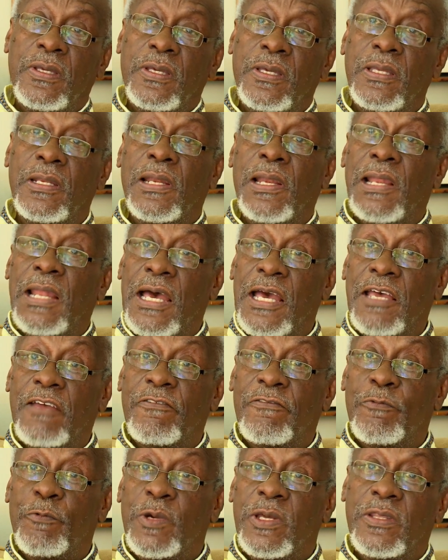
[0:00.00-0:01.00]
in
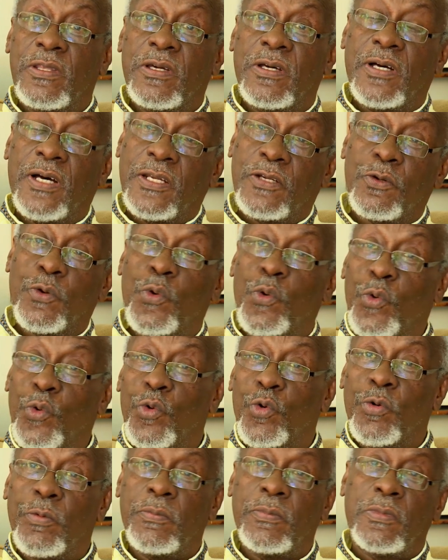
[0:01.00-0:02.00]
life, whether at
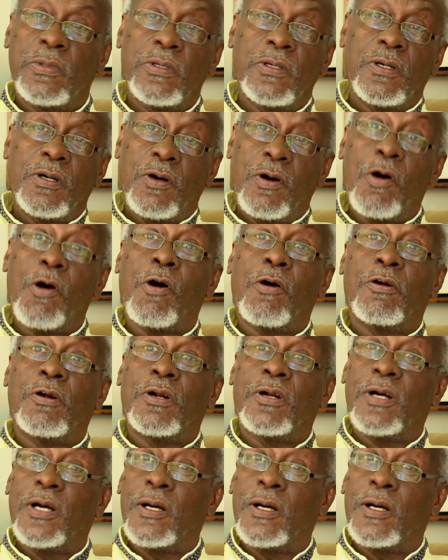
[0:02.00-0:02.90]
home or